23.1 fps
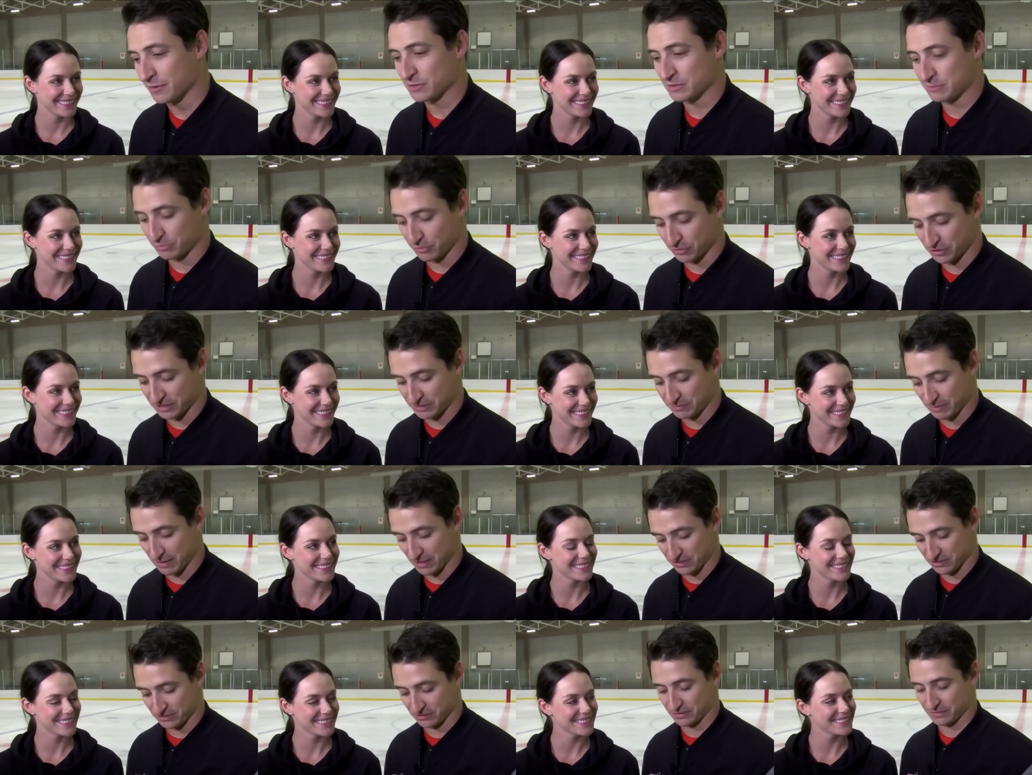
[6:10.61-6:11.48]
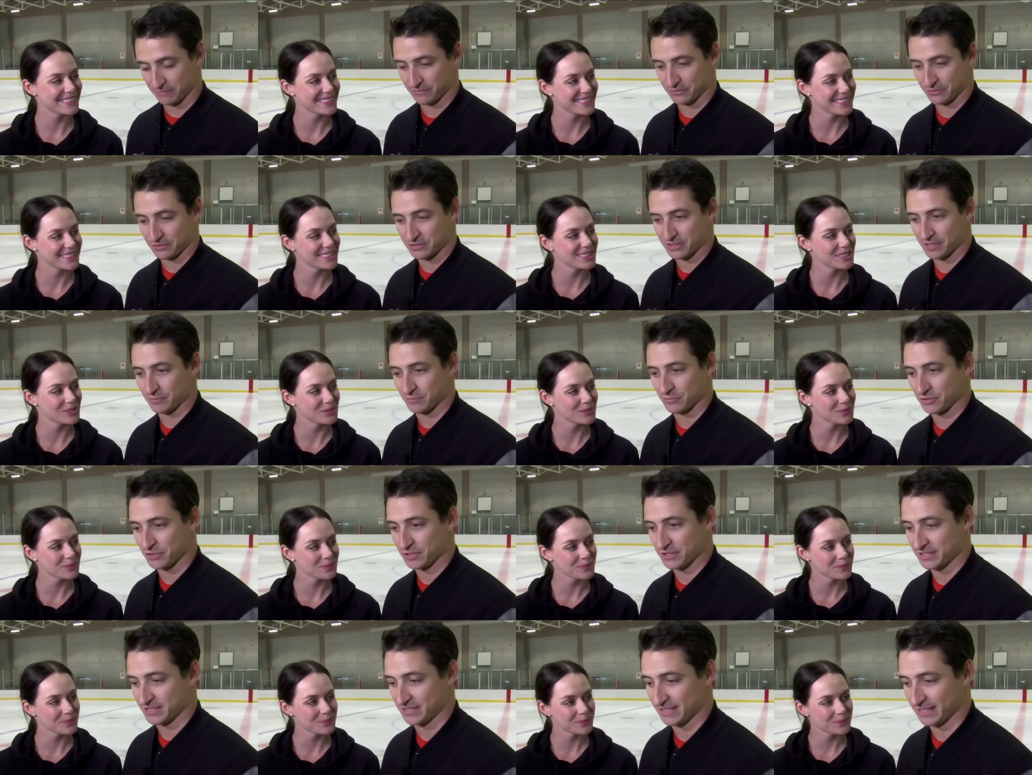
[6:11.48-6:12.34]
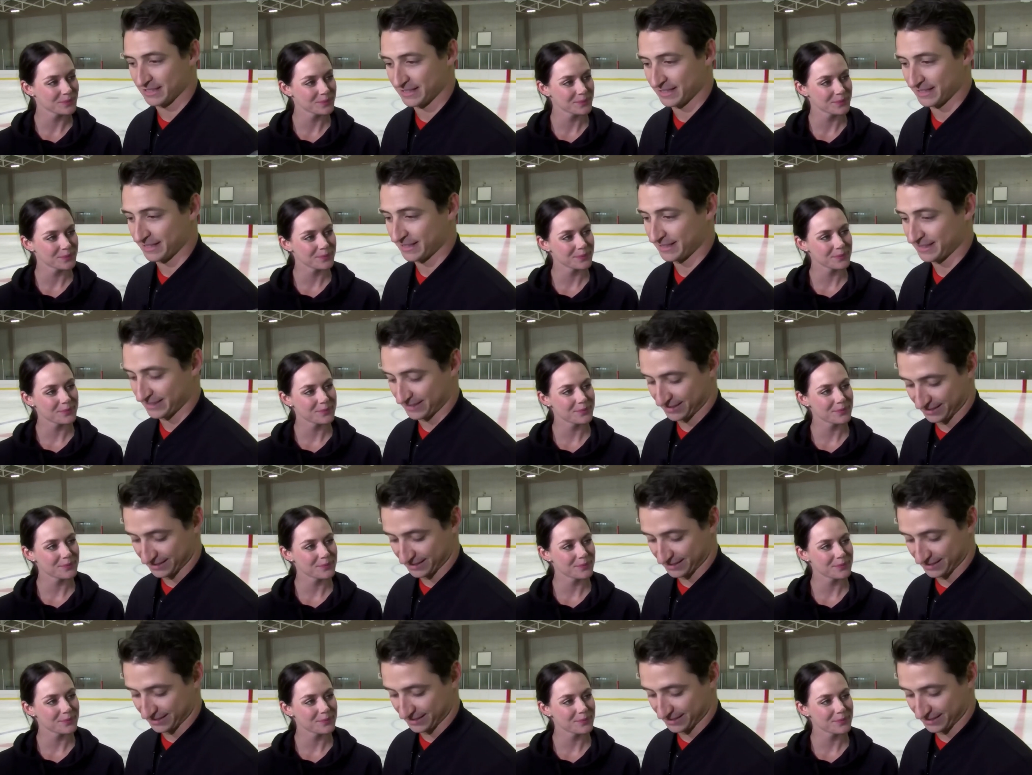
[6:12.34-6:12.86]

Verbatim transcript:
Speaker 1: that was pretty special. And for some reason, I think.